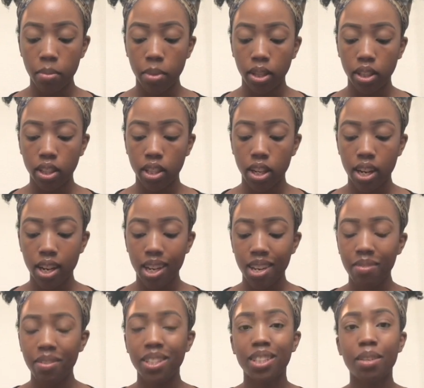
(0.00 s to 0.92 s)
the military
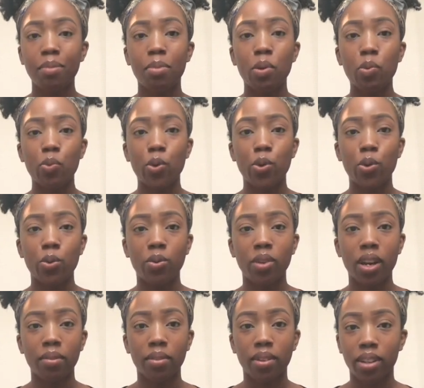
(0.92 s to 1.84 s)
even some people who
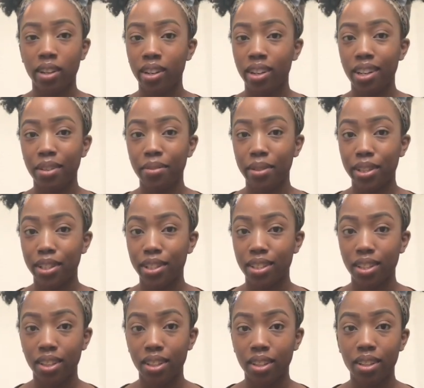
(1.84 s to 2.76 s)
never even
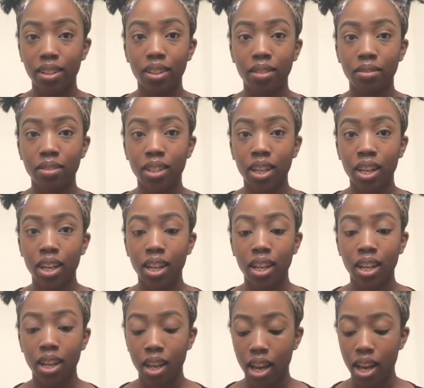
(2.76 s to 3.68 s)
served
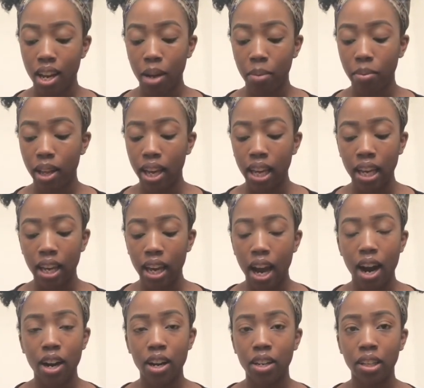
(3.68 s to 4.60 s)
and i'm like
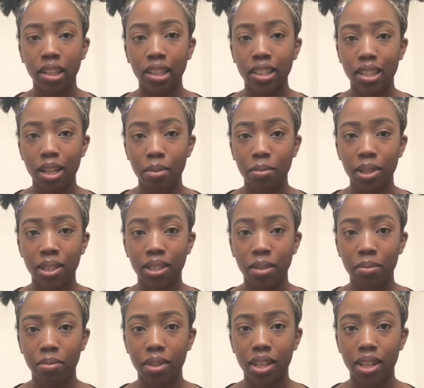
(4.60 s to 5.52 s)
how are you going to tell me
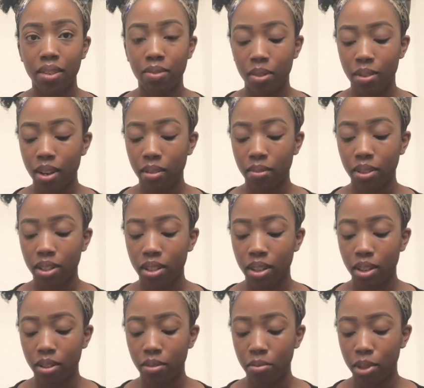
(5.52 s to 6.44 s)
something if you never
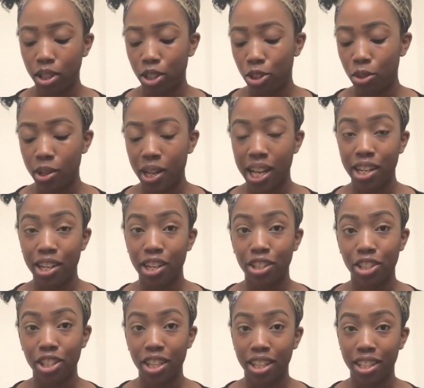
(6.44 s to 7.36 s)
served because you had your
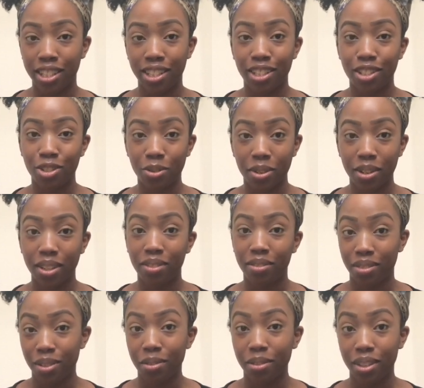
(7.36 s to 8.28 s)
chance to join
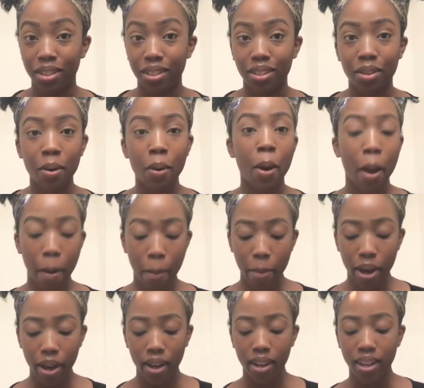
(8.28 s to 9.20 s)
if you wanted to
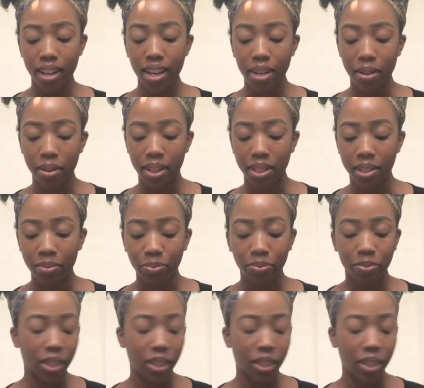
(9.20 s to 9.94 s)
but anyways